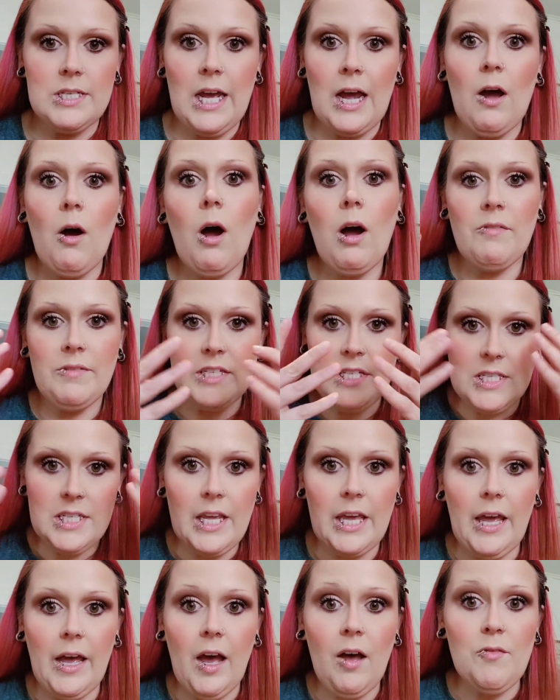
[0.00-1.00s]
Now,
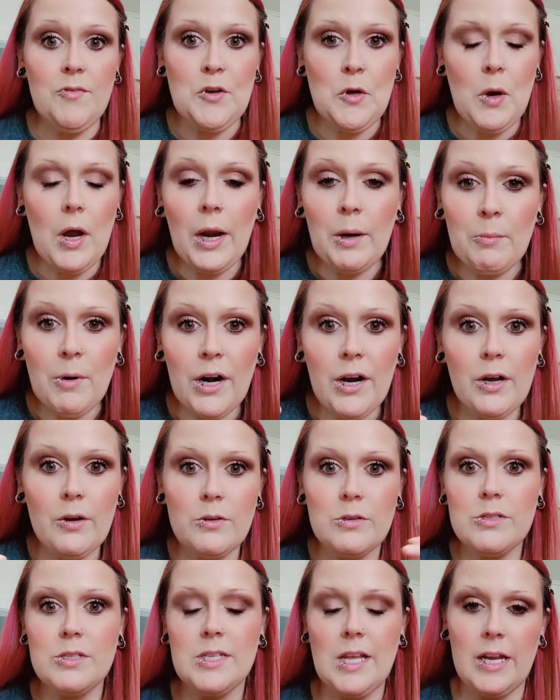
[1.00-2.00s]
obviously I have no
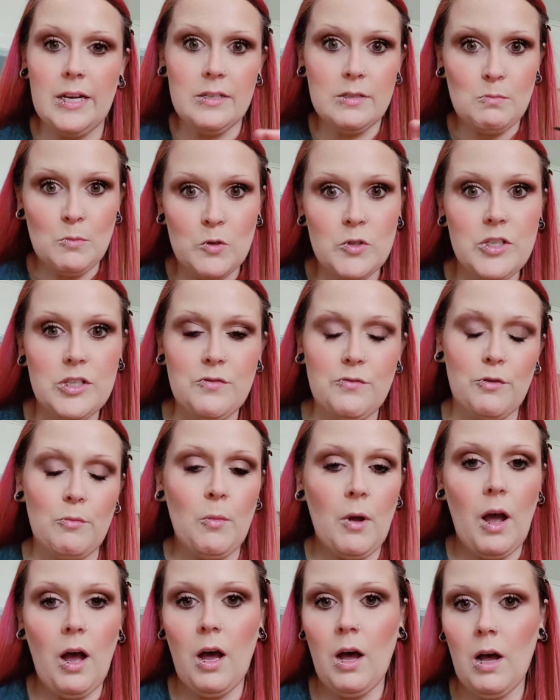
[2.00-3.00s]
eyebrows. That is mostly
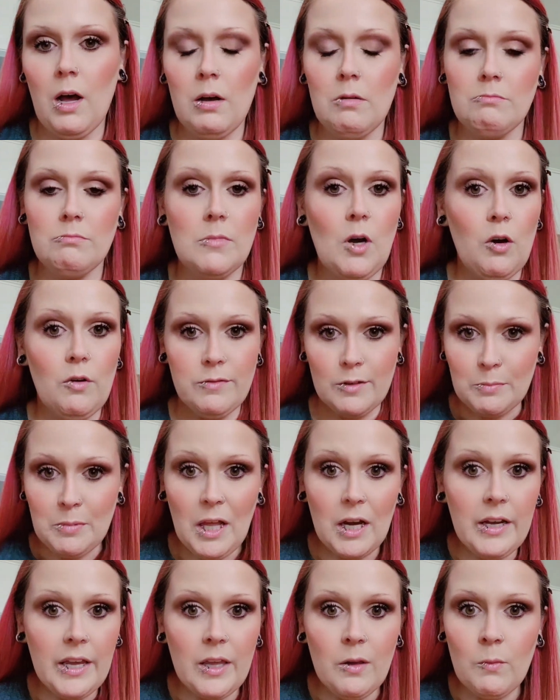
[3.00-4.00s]
from over
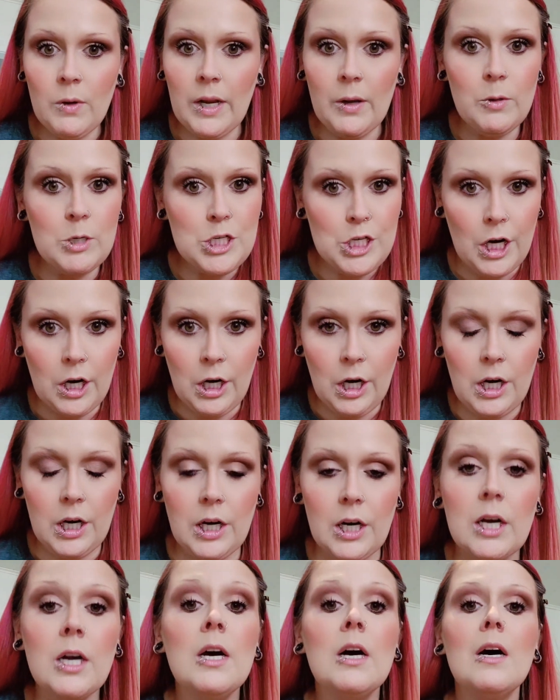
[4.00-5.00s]
plucking when I was
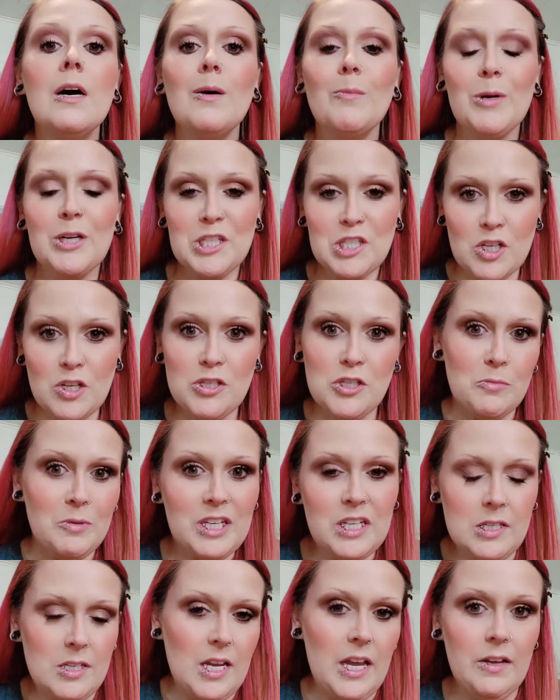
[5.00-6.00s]
younger, but it's also
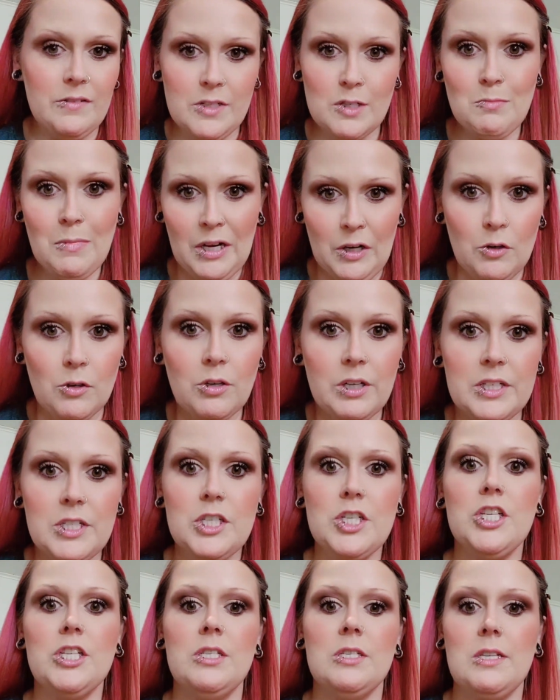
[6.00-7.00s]
because I have some medical
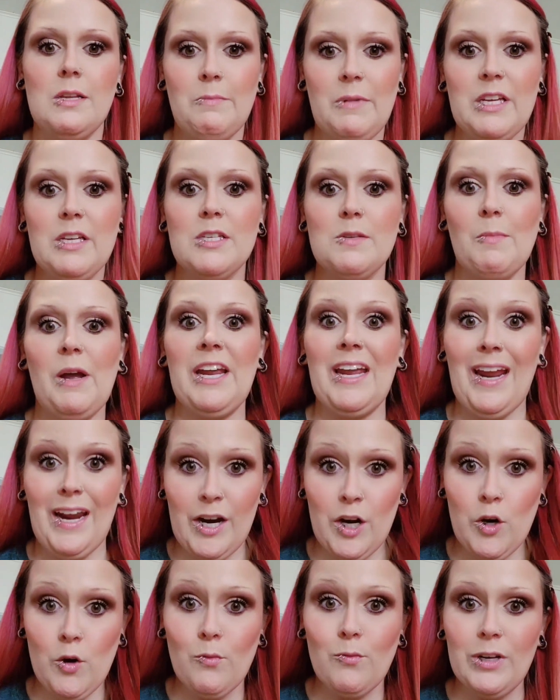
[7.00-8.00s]
conditions that makes my
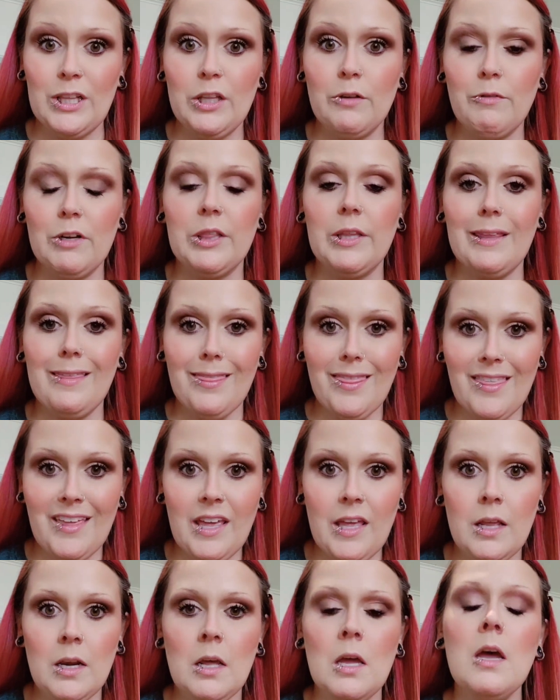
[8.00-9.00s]
hair really, really
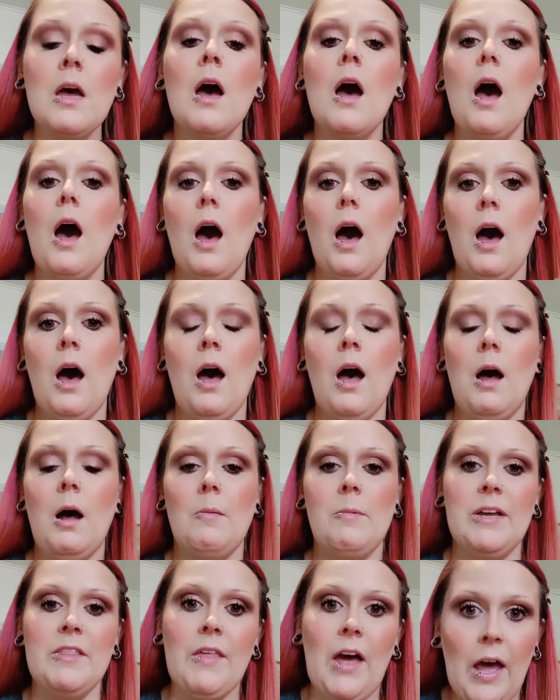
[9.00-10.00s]
thin,
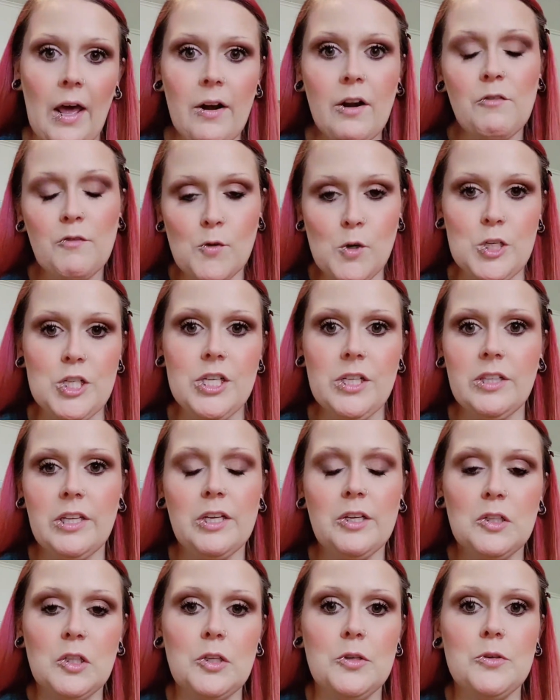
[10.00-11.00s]
and that unfortunately
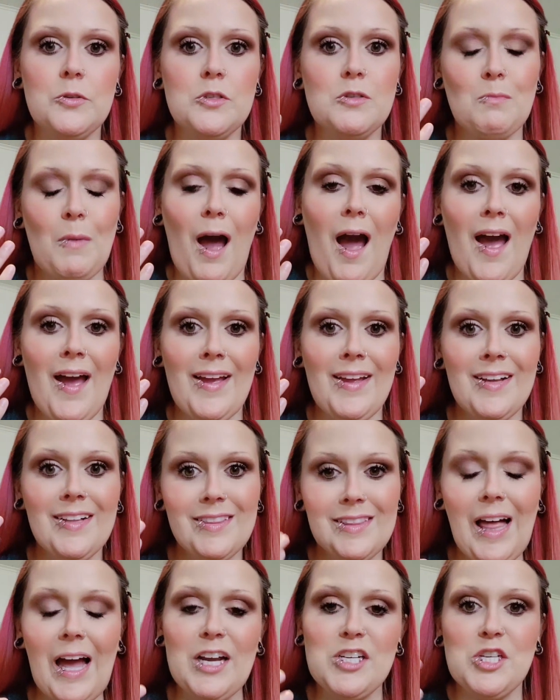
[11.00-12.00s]
includes my
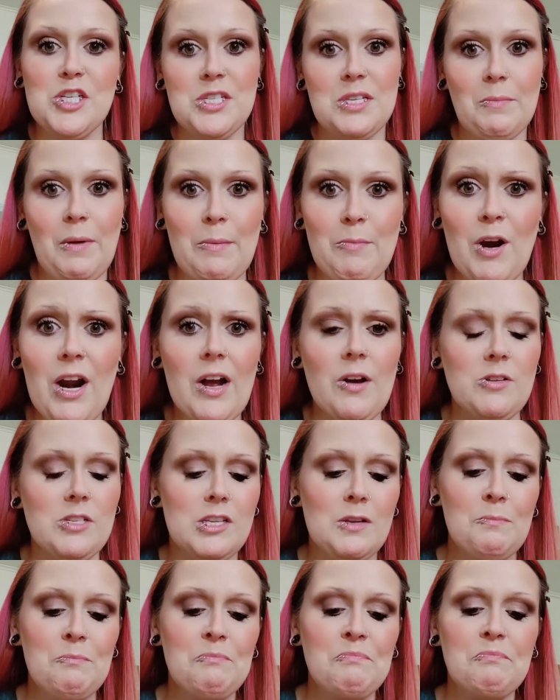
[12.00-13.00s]
lashes and my brows.